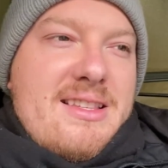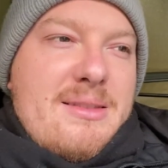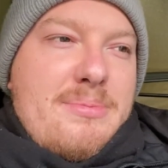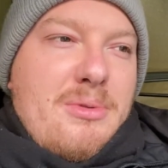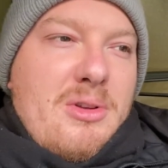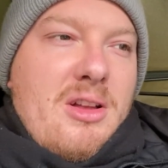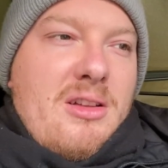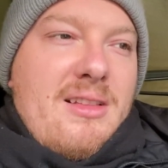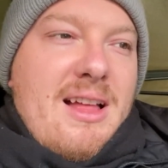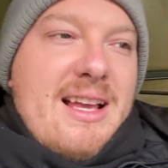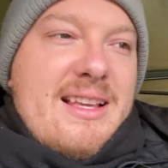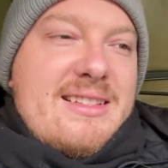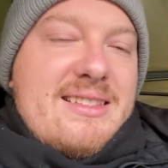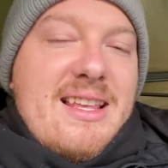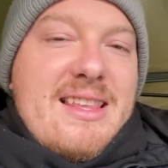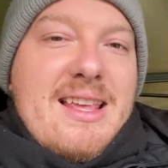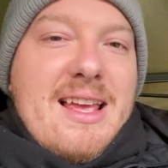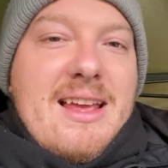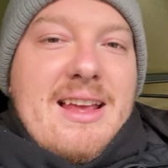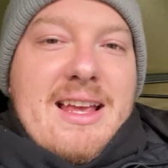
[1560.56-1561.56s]
below. Like I
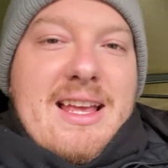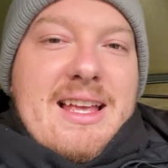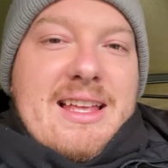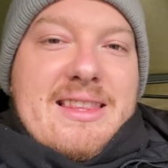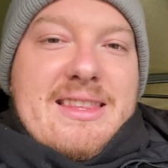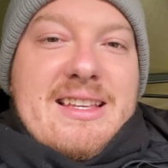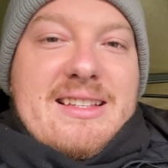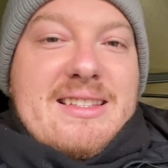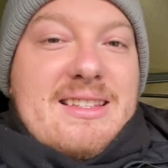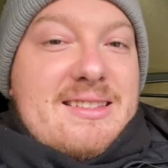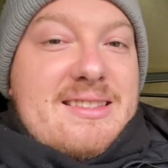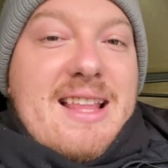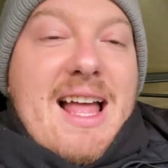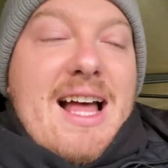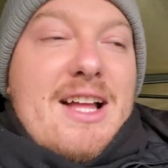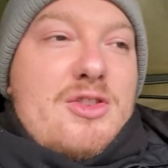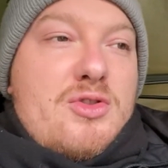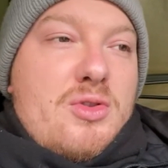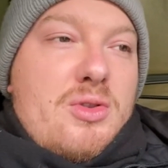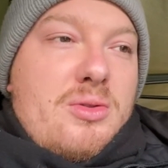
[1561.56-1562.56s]
said, this is
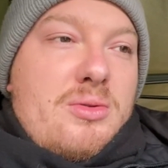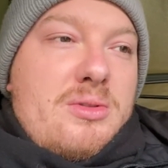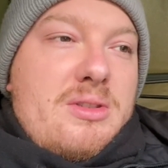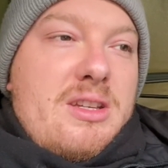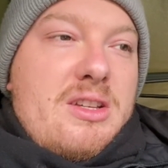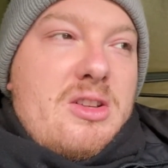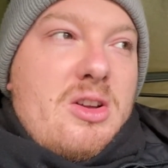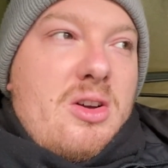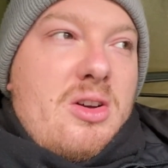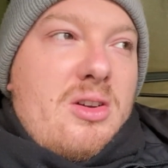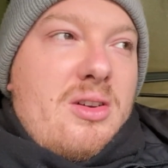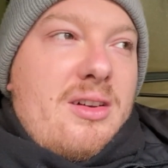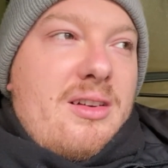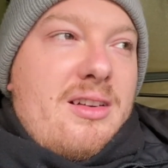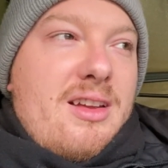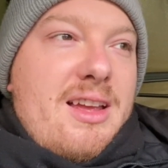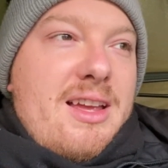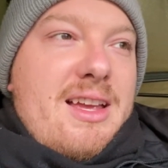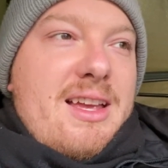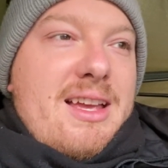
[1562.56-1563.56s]
natural, you know.
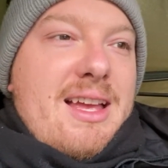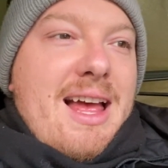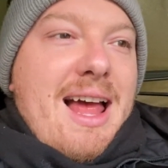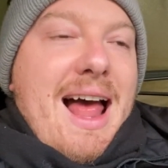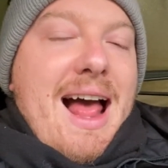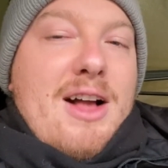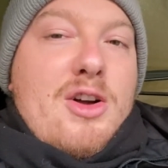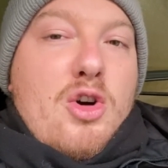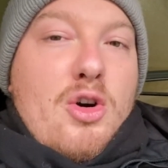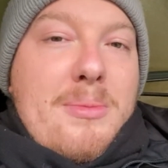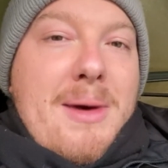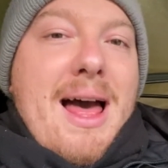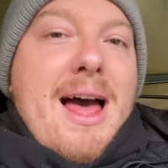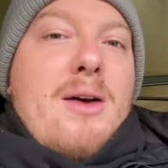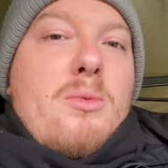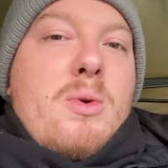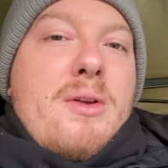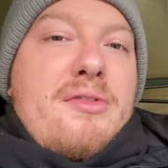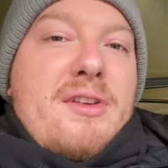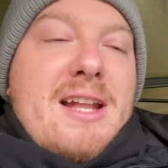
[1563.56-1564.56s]
I come
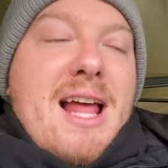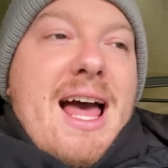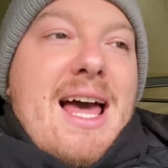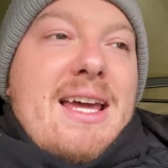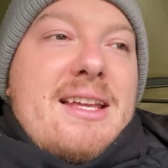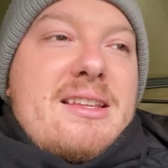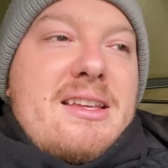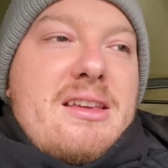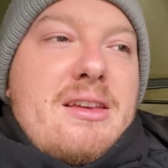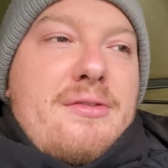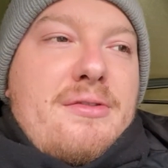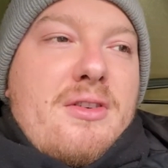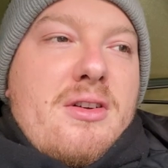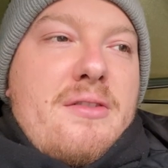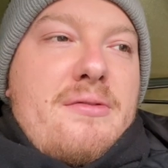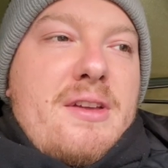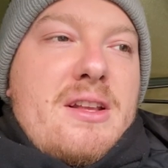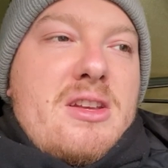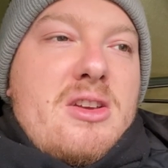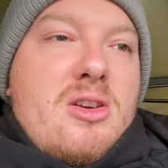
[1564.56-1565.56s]
out with an idea for a
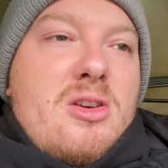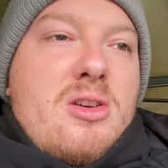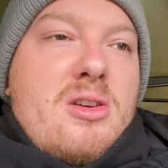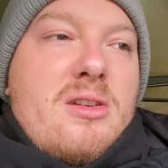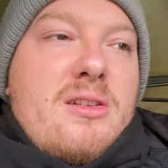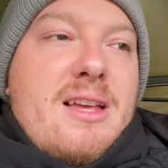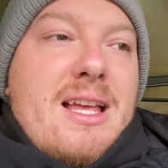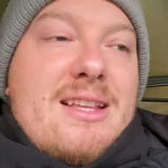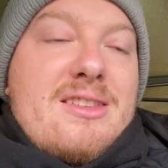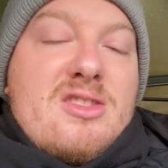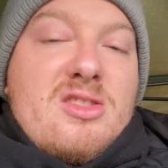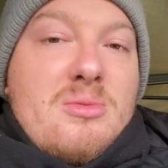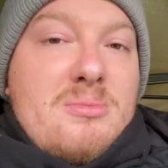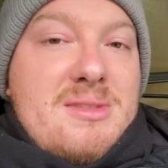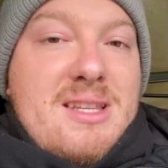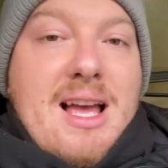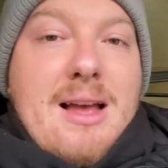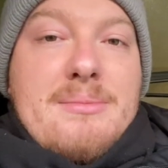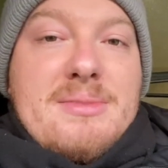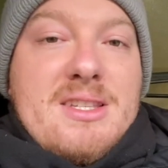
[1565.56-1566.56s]
video and
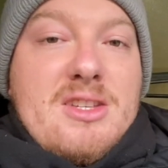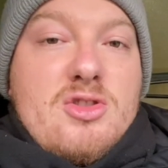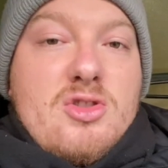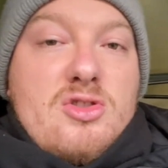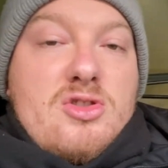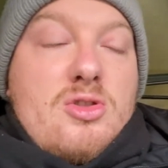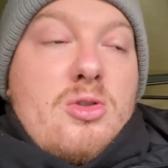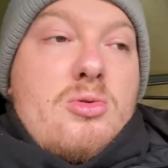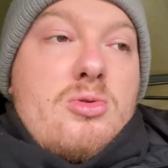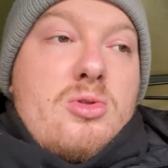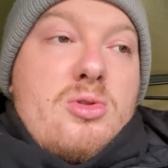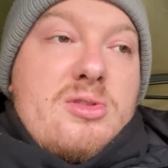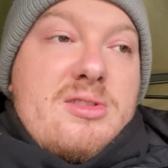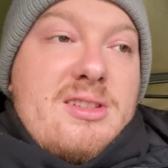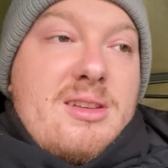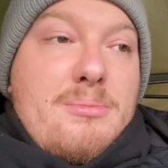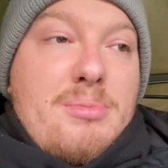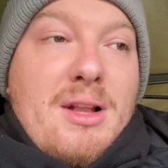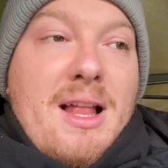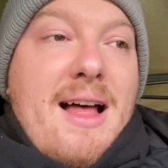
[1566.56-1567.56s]
sometimes it just don't go
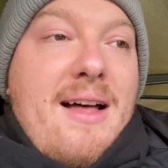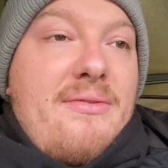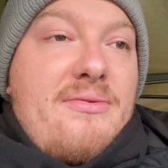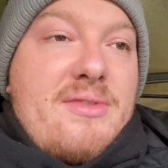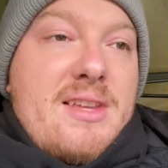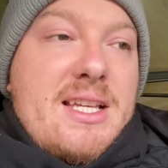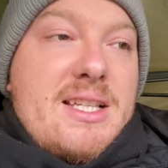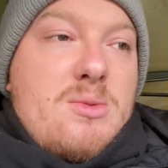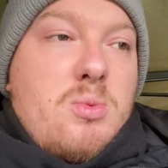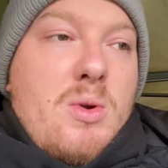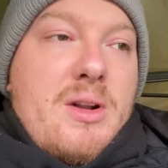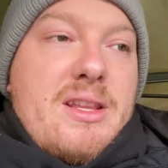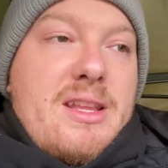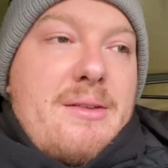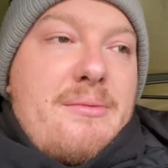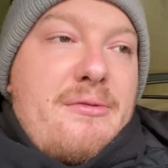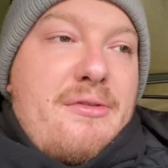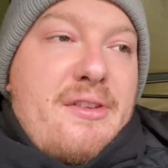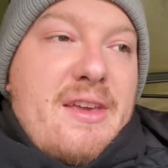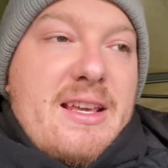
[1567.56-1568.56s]
to plan. It's one of
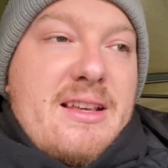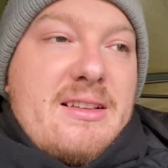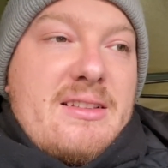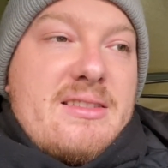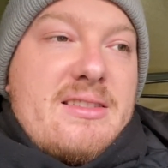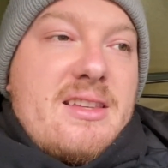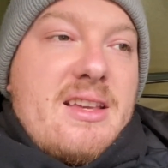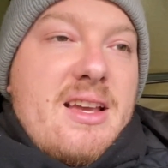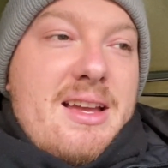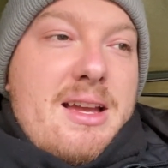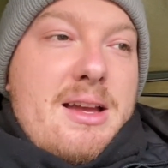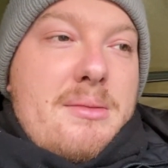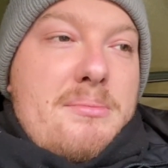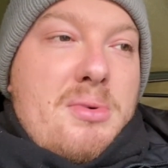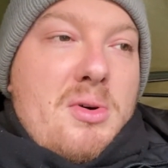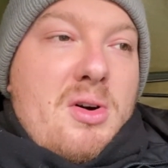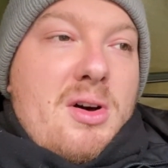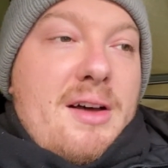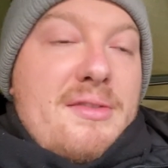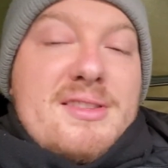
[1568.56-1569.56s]
them things,
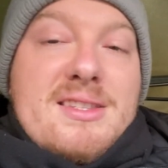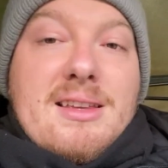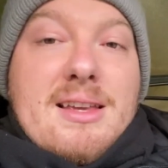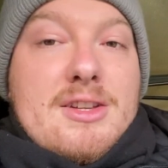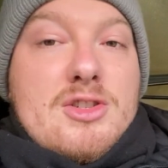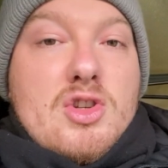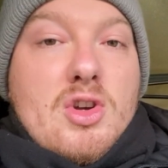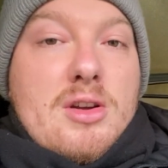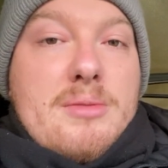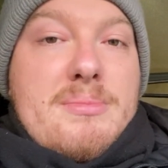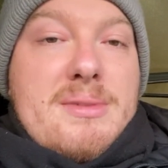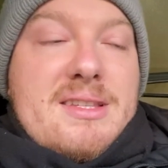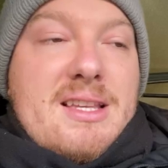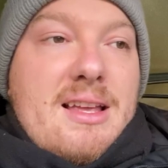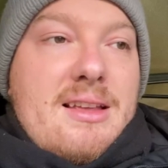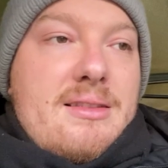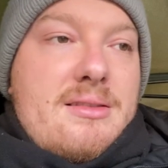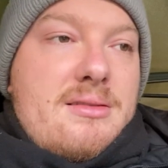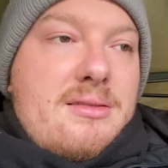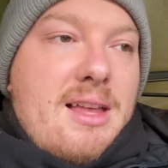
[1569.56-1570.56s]
but I've still enjoyed
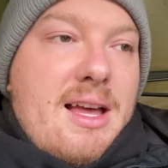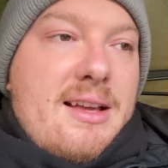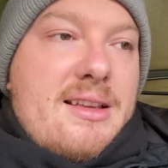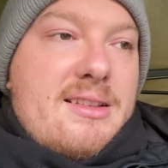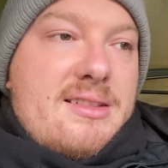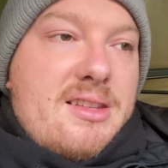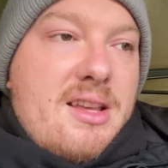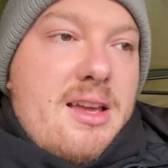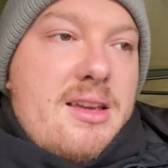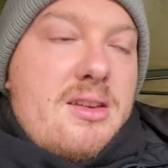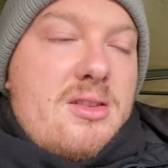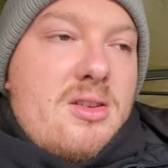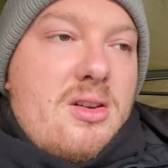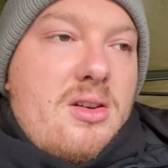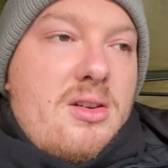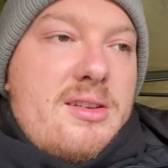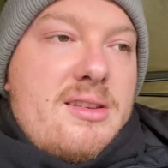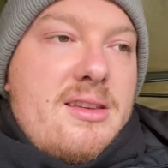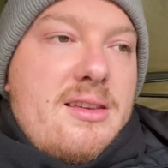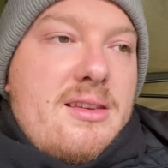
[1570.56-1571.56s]
myself. Like I say, you know,